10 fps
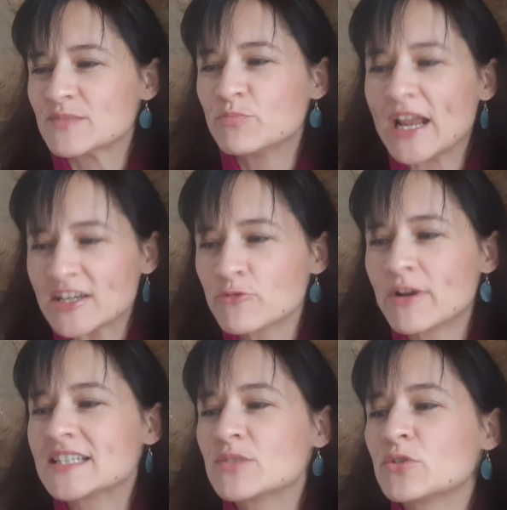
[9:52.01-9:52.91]

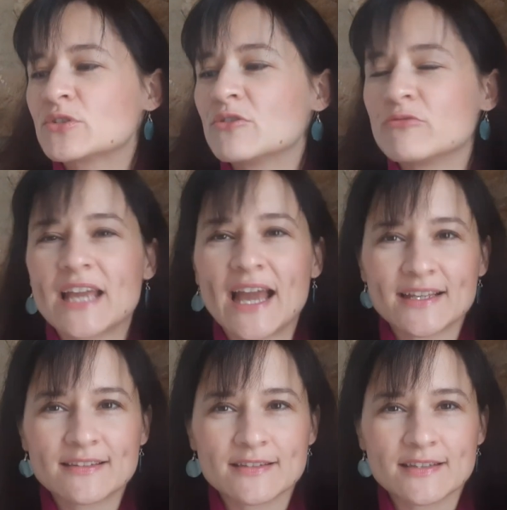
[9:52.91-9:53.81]
pressurized water
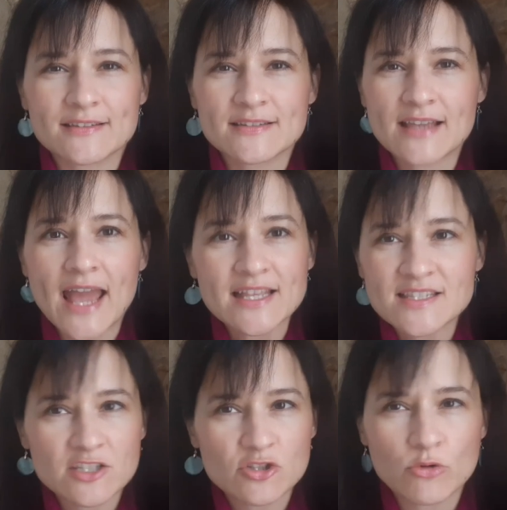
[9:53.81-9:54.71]
reactors,
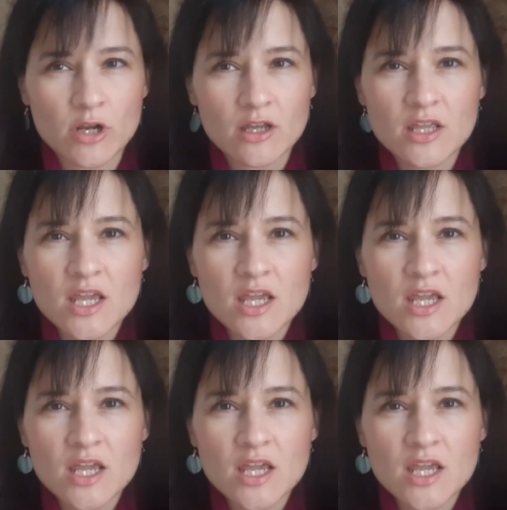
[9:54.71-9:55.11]
etc.